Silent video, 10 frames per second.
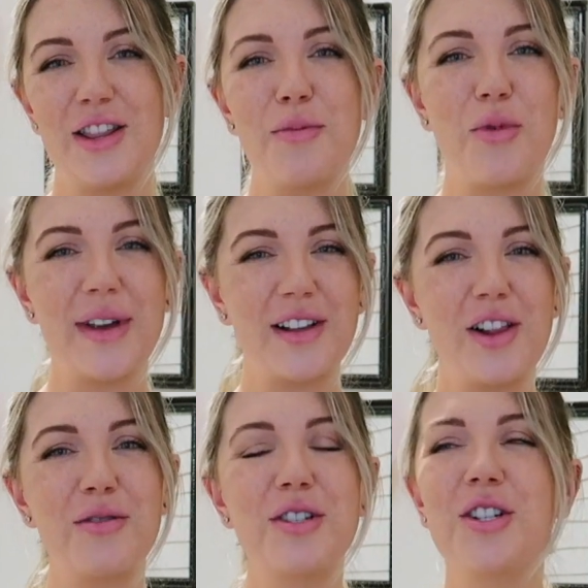the boy
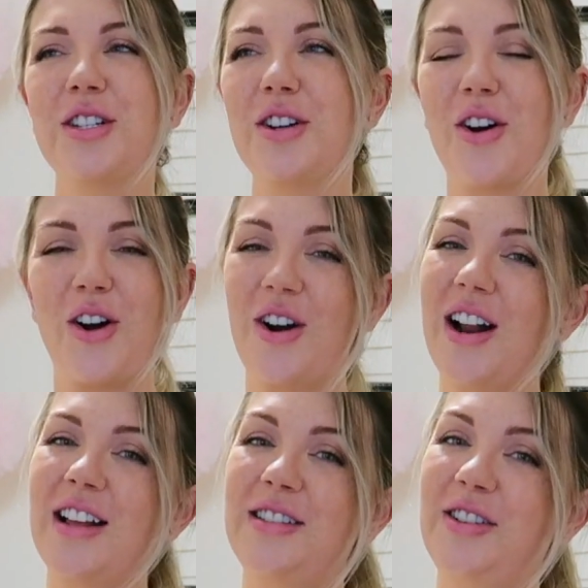clothes just
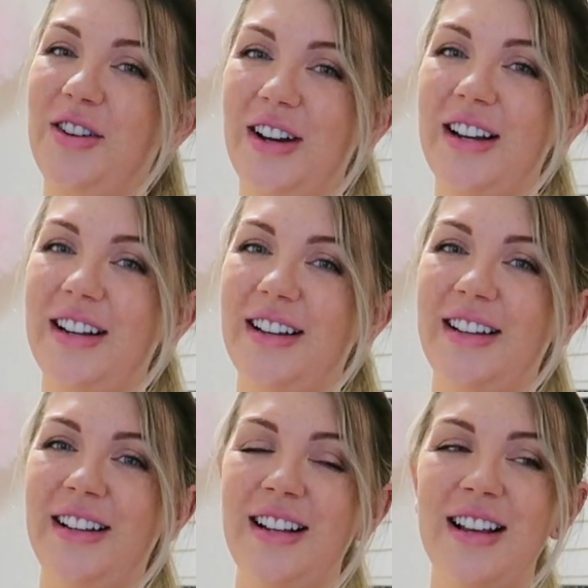aren't as good.
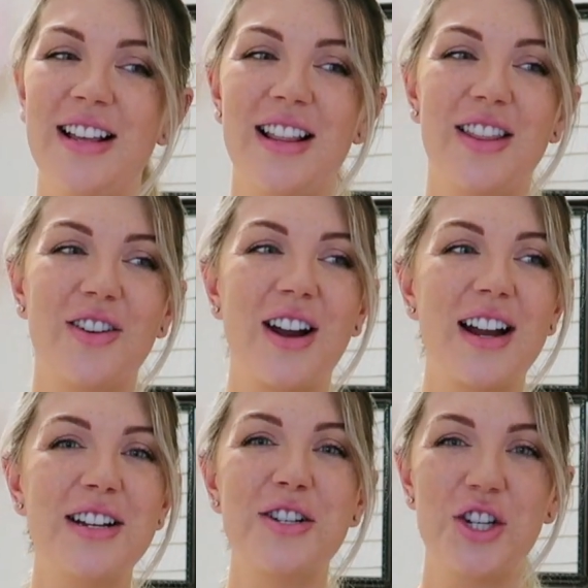They're
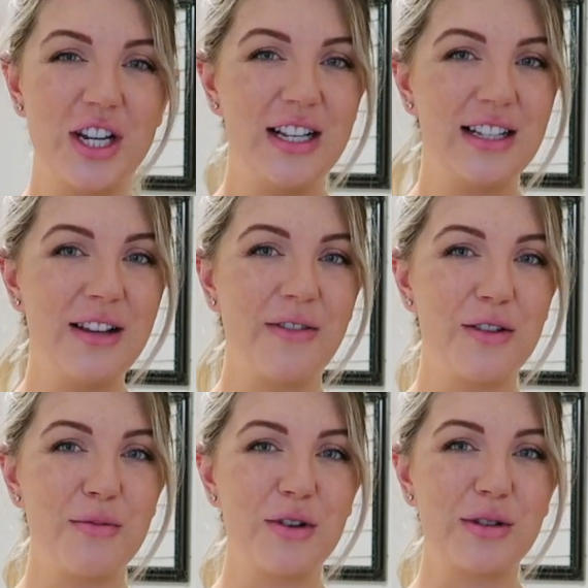kind of cheesy for
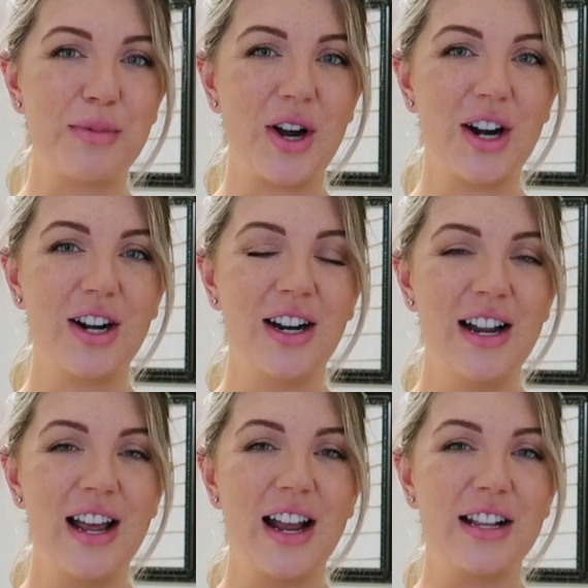the most part.
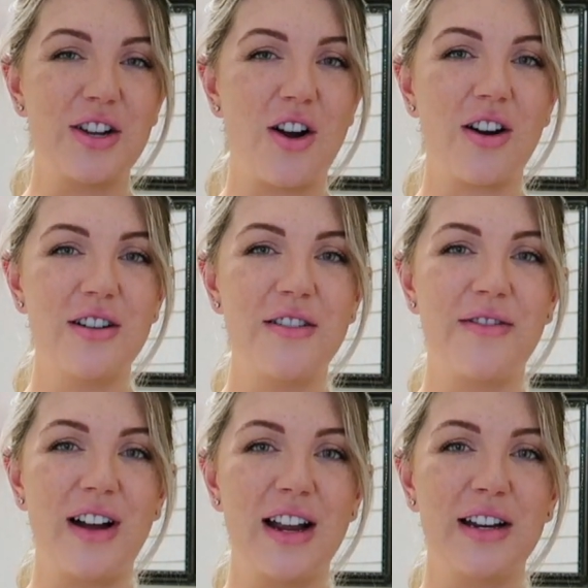It's hard to
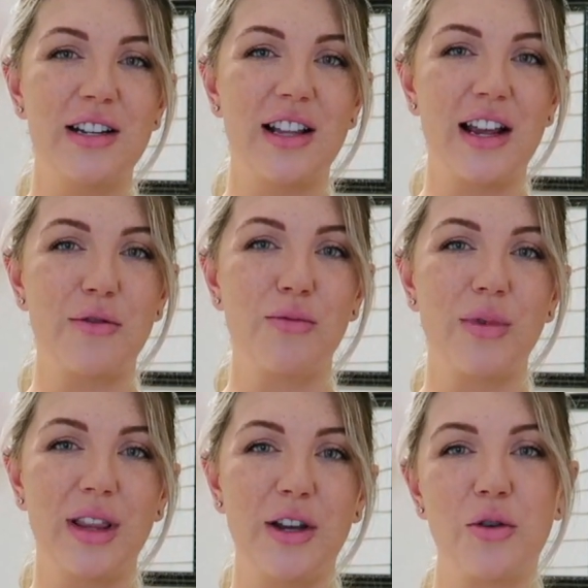find like
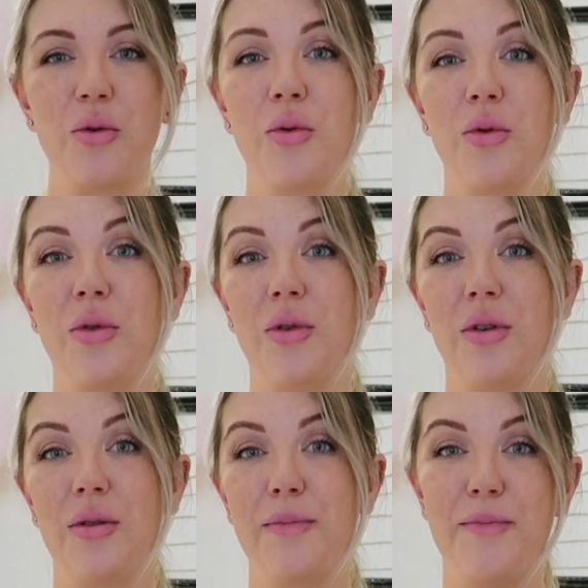really
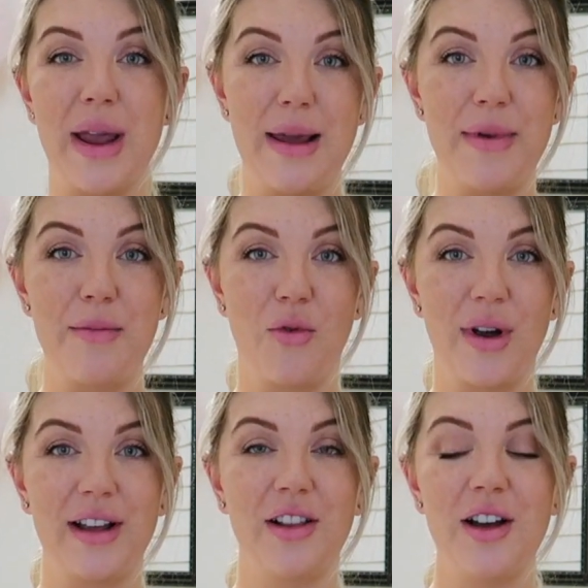cool baby
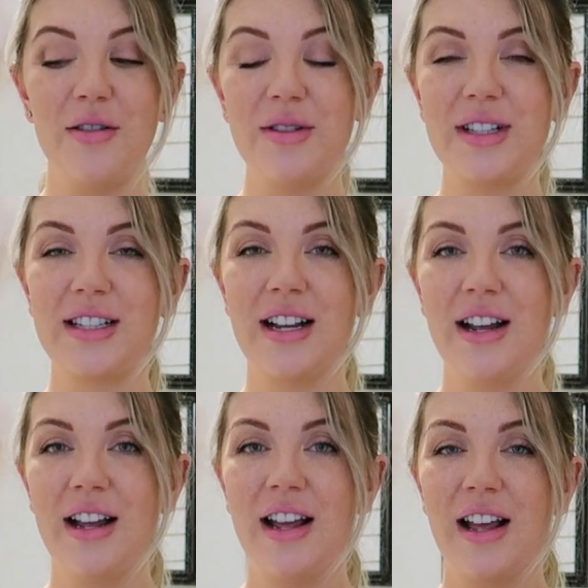boy clothes.
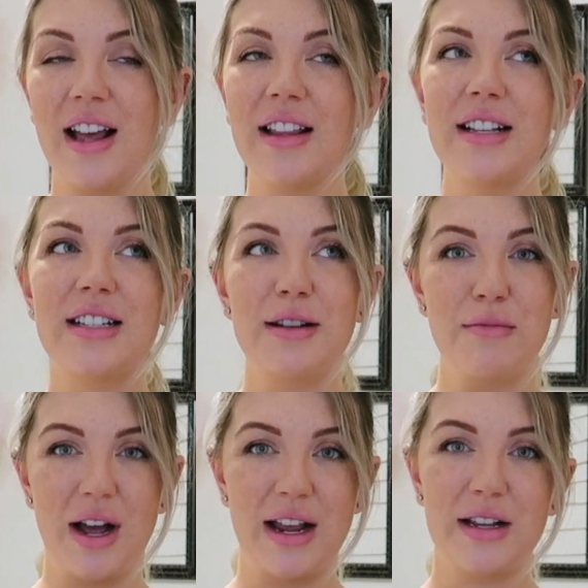At least
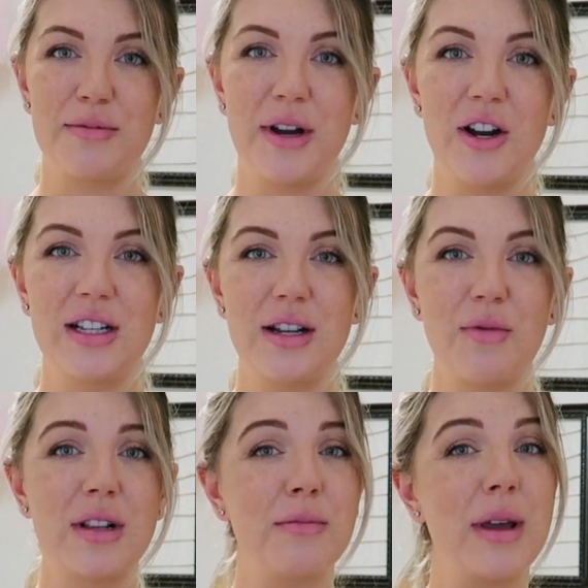in my experience
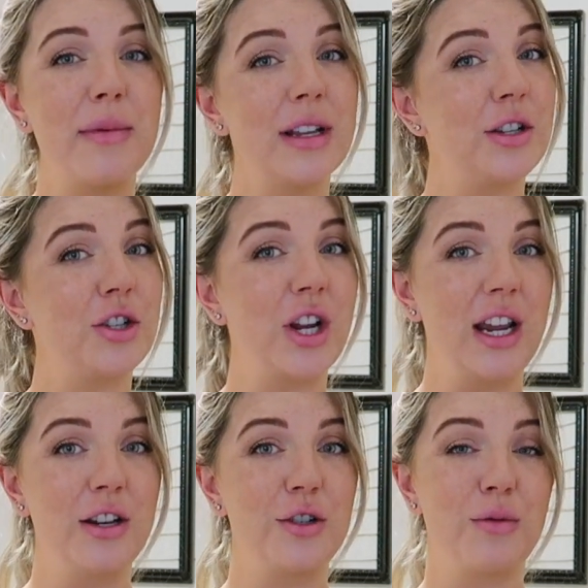it was. Maybe it's
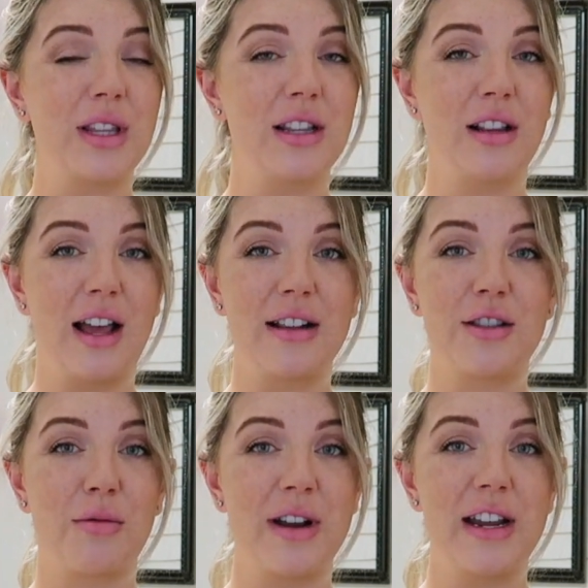changed within the
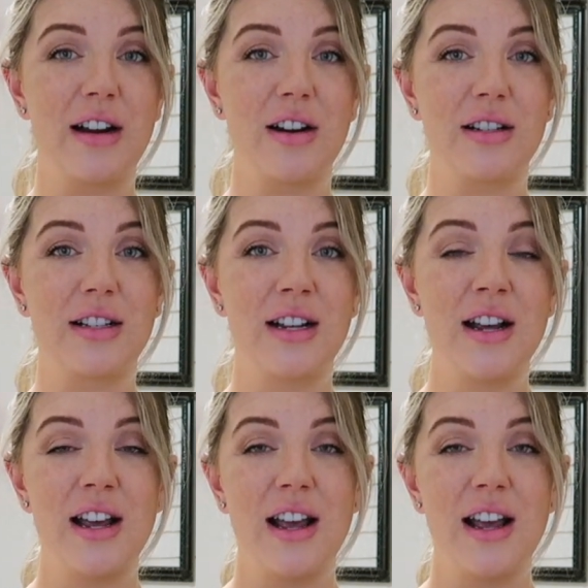last 3 years.